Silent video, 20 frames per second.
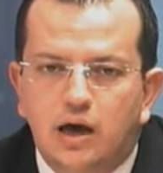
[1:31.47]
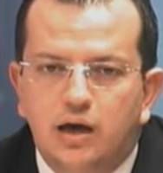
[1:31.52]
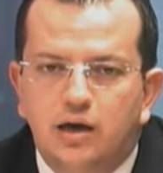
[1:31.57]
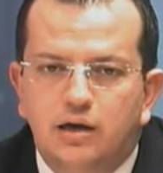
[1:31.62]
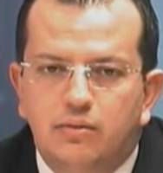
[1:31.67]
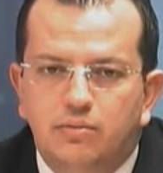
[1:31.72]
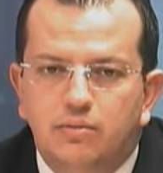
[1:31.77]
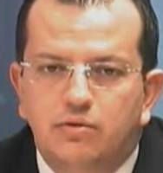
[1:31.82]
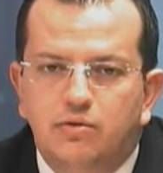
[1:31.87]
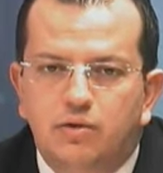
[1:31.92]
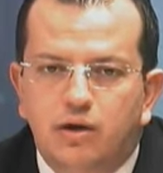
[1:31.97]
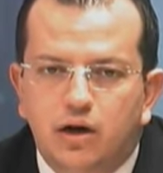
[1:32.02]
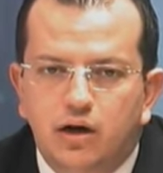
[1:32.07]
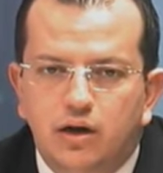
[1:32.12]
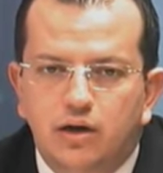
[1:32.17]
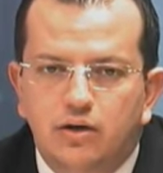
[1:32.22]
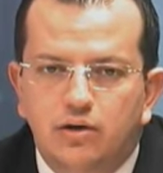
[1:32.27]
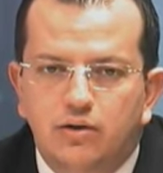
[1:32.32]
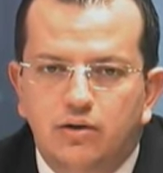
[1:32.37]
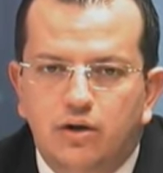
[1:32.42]
Number
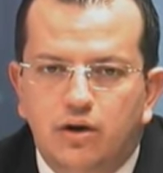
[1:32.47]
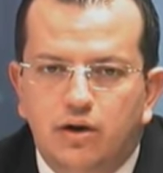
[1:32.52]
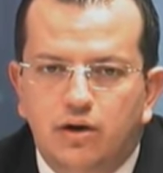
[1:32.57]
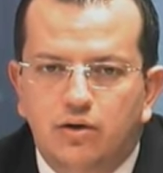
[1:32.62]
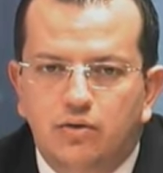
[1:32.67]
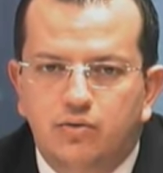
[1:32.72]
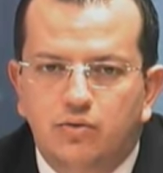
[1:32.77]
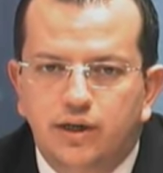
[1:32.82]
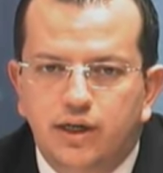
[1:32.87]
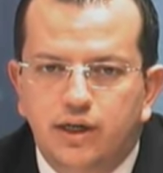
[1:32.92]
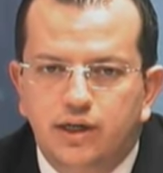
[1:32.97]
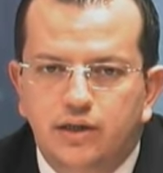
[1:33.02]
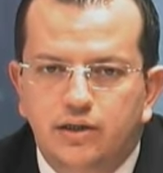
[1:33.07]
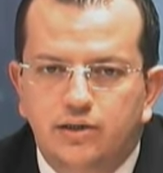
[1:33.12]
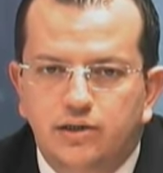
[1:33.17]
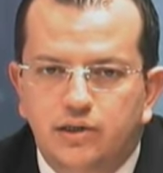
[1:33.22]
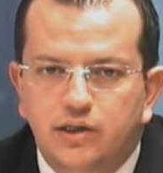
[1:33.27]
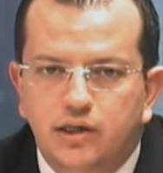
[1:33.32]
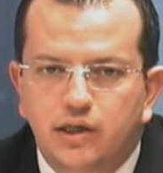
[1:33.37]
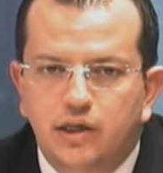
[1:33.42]
one, we
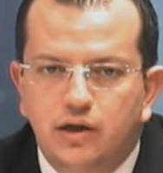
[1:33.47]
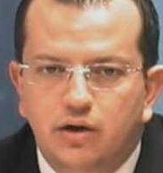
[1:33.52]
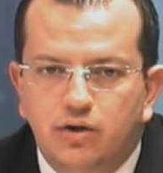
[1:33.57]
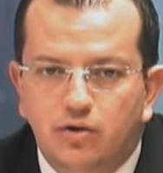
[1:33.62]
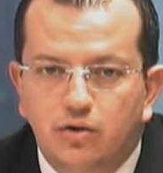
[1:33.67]
see